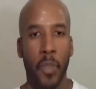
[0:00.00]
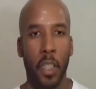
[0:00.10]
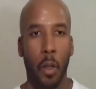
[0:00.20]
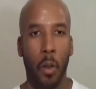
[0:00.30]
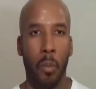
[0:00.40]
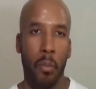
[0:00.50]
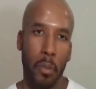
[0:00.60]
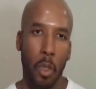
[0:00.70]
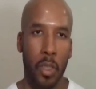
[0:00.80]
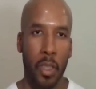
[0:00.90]
You know,
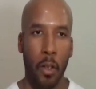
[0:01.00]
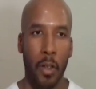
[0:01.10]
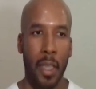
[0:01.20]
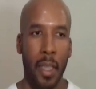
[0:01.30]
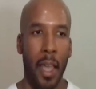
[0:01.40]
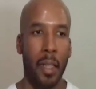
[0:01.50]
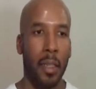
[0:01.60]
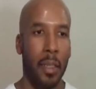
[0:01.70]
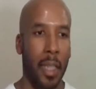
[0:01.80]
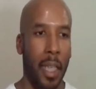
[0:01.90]
Ausar is that
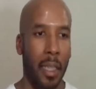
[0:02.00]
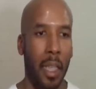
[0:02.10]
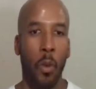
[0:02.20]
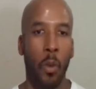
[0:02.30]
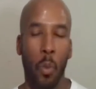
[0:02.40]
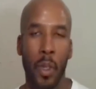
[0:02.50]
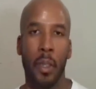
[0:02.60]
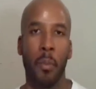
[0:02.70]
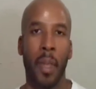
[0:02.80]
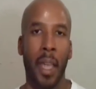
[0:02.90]
level
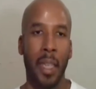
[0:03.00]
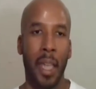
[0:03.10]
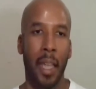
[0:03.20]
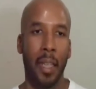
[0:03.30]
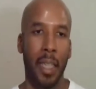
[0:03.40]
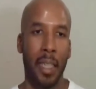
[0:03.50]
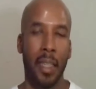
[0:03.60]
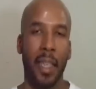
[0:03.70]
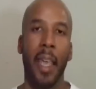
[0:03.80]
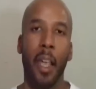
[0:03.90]
within man that
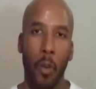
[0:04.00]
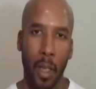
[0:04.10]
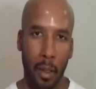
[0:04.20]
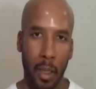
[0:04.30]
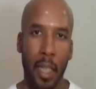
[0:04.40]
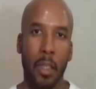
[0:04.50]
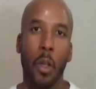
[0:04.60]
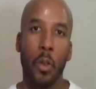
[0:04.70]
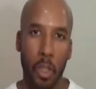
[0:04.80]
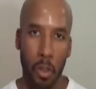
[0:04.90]
is caring and
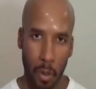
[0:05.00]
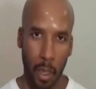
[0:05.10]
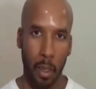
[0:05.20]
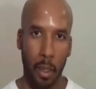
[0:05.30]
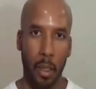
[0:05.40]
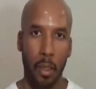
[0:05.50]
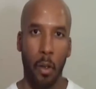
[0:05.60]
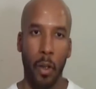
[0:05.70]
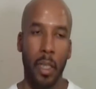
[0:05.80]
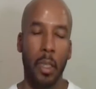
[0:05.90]
nurturing, you
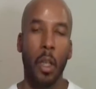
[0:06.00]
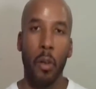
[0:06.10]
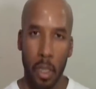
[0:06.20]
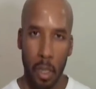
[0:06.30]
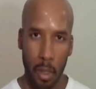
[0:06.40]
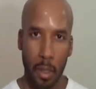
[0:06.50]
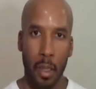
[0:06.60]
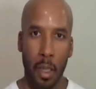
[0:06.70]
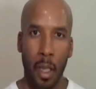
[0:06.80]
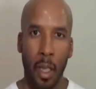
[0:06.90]
know, and nourishes,